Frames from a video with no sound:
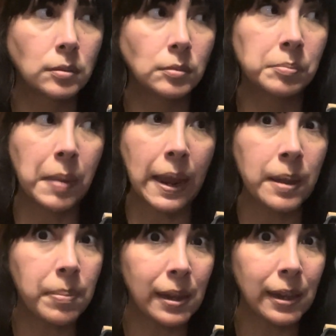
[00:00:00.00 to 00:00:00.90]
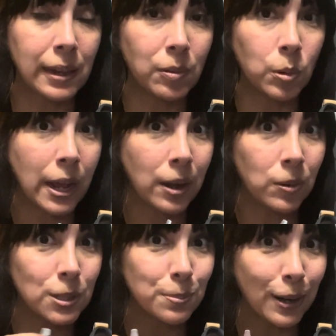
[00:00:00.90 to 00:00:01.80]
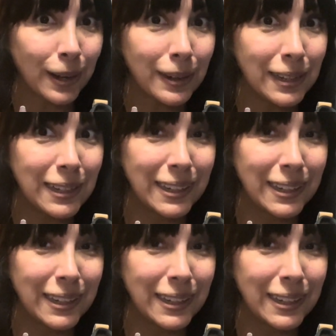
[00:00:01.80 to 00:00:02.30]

Maybe when I was pregnant.